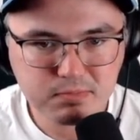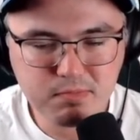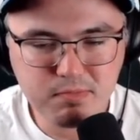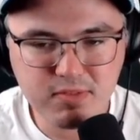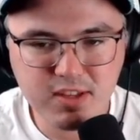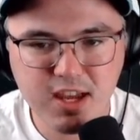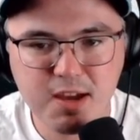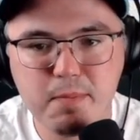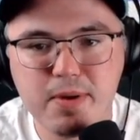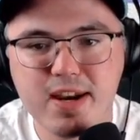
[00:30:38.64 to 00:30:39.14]

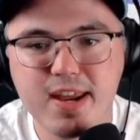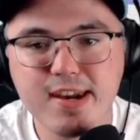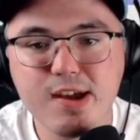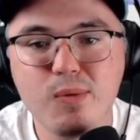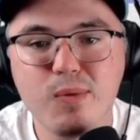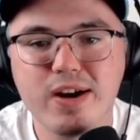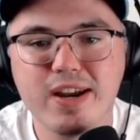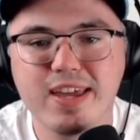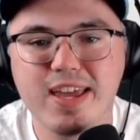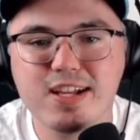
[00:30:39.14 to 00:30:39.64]
I mean, I don't
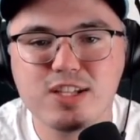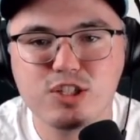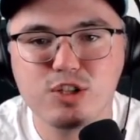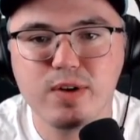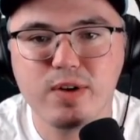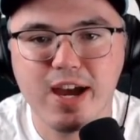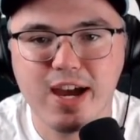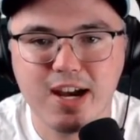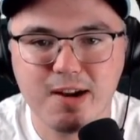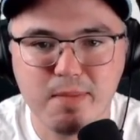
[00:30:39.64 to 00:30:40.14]
want to get too
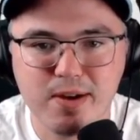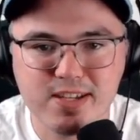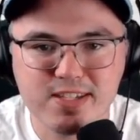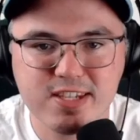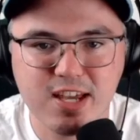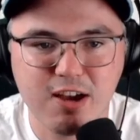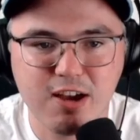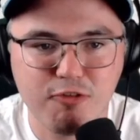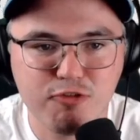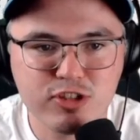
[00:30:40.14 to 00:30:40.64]
ahead of
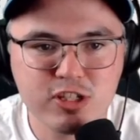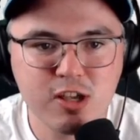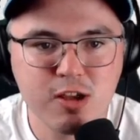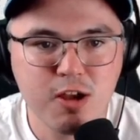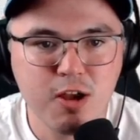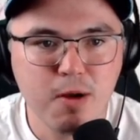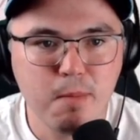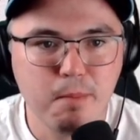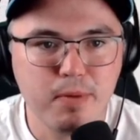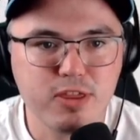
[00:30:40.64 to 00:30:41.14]
myself,
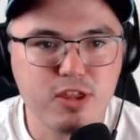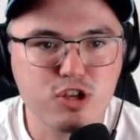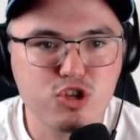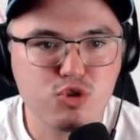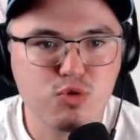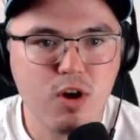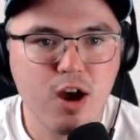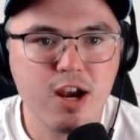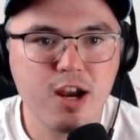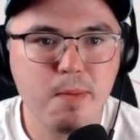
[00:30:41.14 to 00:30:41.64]
but the
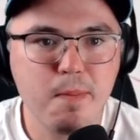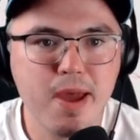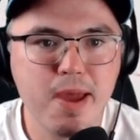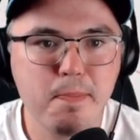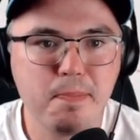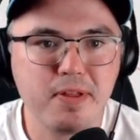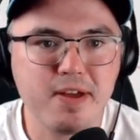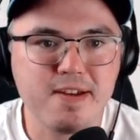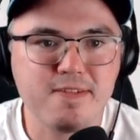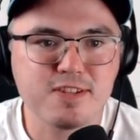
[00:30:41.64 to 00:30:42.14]
Toronto
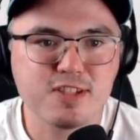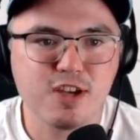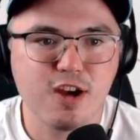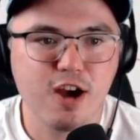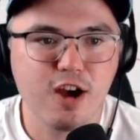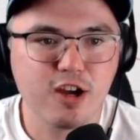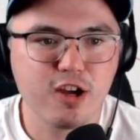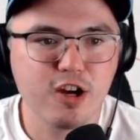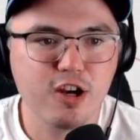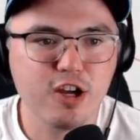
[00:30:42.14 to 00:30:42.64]
Maple Leafs are
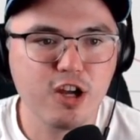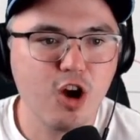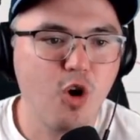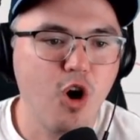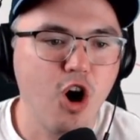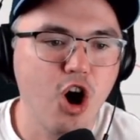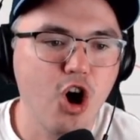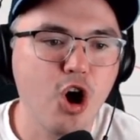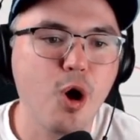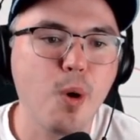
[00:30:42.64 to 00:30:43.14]
going to go
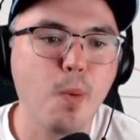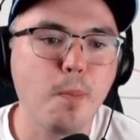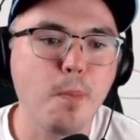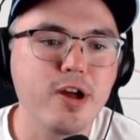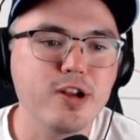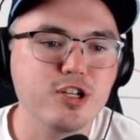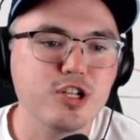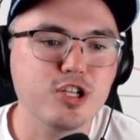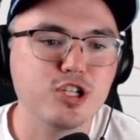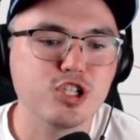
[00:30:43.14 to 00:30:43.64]
home
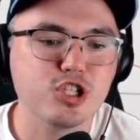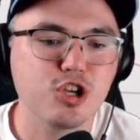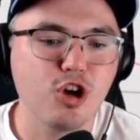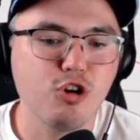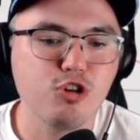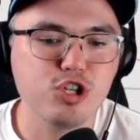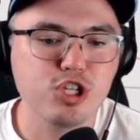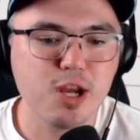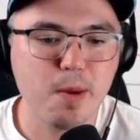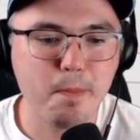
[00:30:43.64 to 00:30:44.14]
to
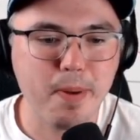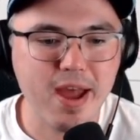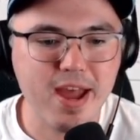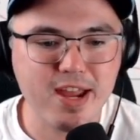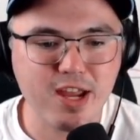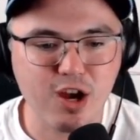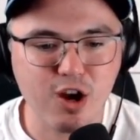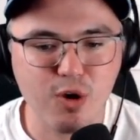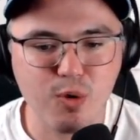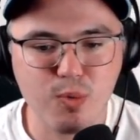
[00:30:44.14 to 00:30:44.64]
Scotiabank
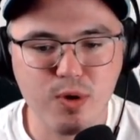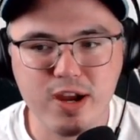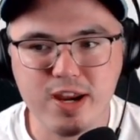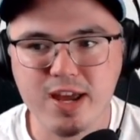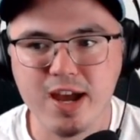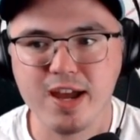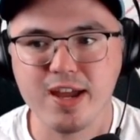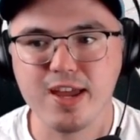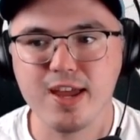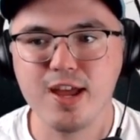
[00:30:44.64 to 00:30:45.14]

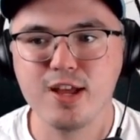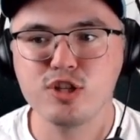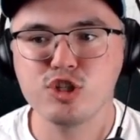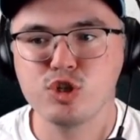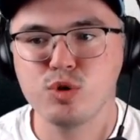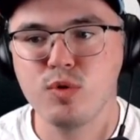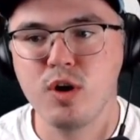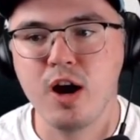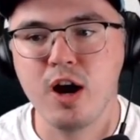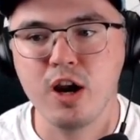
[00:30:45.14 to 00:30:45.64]
Arena in
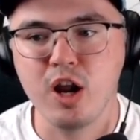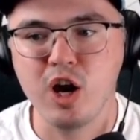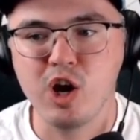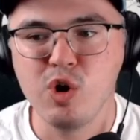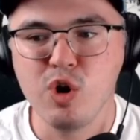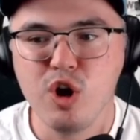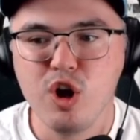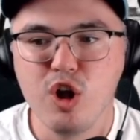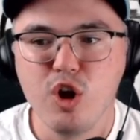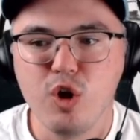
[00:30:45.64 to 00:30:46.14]
Toronto
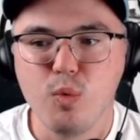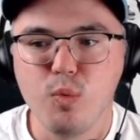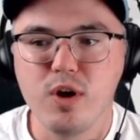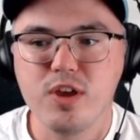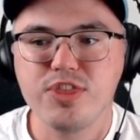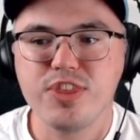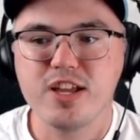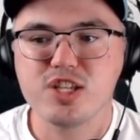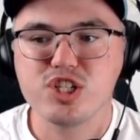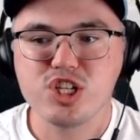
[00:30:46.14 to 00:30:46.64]
with
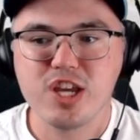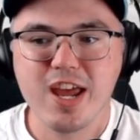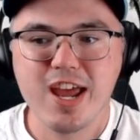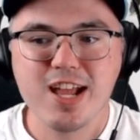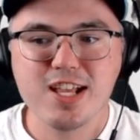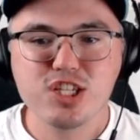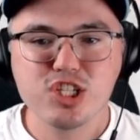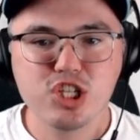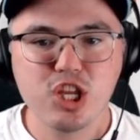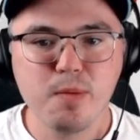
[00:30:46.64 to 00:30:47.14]
a
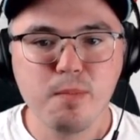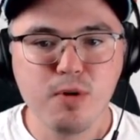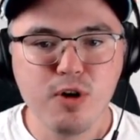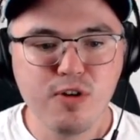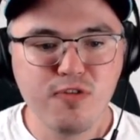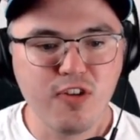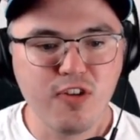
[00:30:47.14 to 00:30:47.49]
chance to move